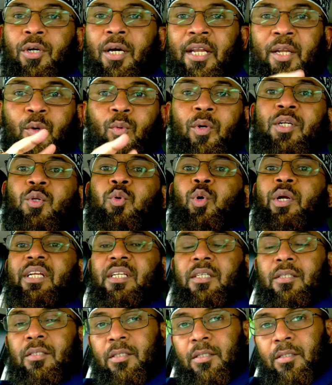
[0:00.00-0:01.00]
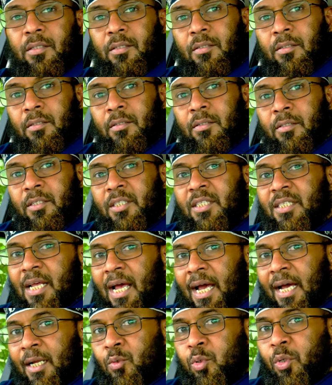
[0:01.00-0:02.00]
And they were twins. These
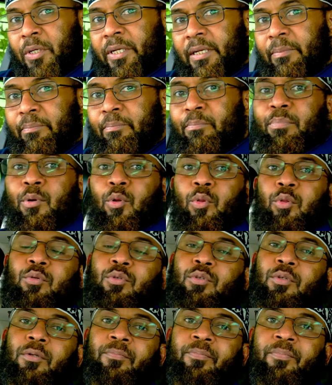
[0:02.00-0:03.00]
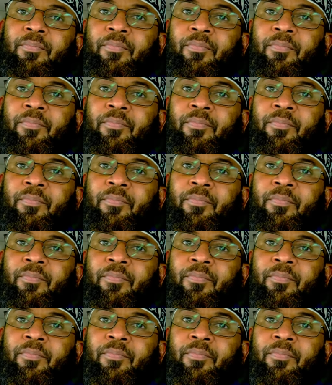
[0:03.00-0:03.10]
are twin brothers.